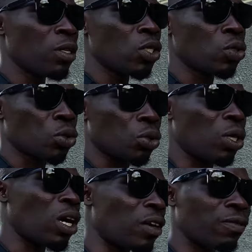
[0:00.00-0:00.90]
So she don't
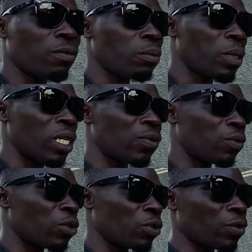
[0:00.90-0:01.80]
have place
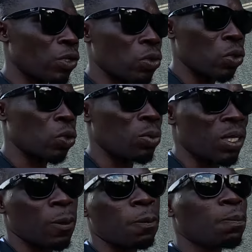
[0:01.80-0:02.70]
for, for clothes to be.